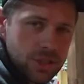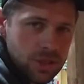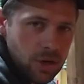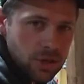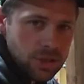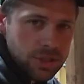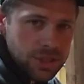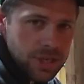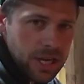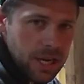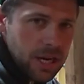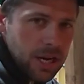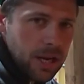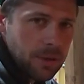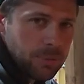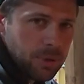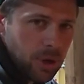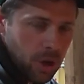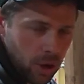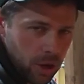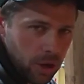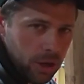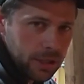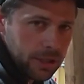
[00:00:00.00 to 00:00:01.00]
is our setup
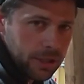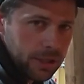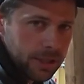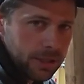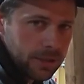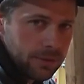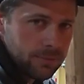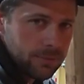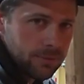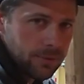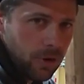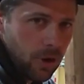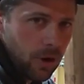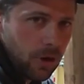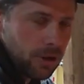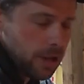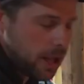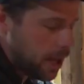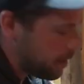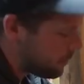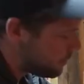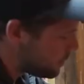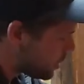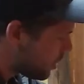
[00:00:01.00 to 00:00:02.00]
currently for our
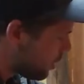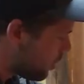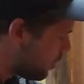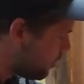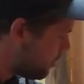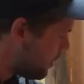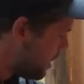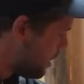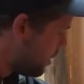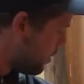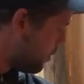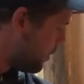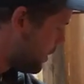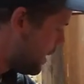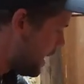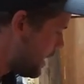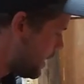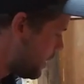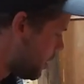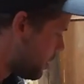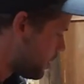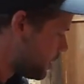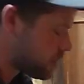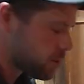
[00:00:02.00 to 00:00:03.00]
Livescope. We
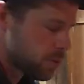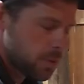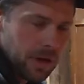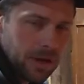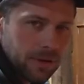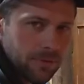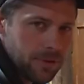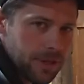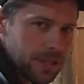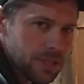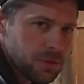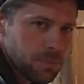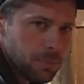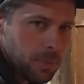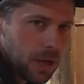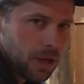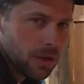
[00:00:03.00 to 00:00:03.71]
had it on a 12-inch